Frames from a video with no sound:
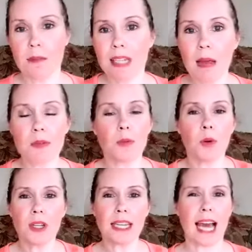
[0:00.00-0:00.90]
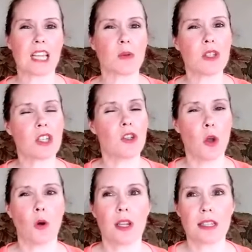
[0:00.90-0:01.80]
Sometimes we're the last ones to
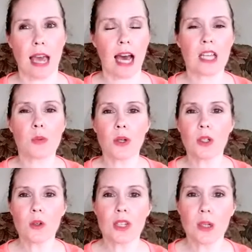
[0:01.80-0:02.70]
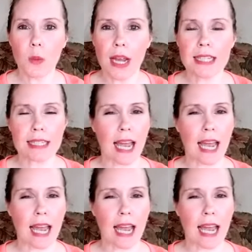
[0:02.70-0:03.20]
notice as we're losing weight.